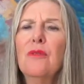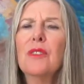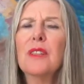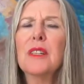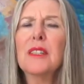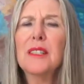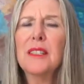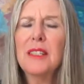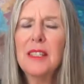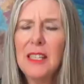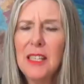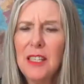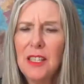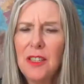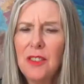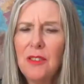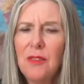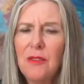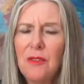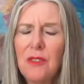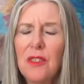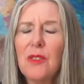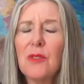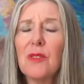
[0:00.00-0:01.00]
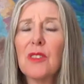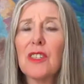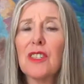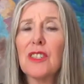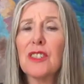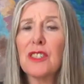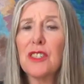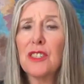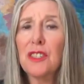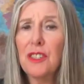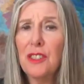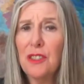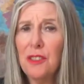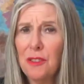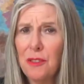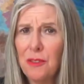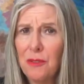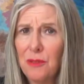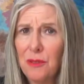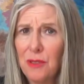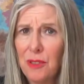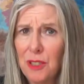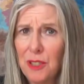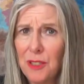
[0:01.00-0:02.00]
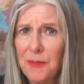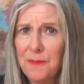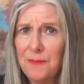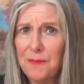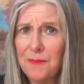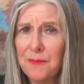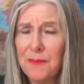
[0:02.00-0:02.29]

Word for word: continue to excuse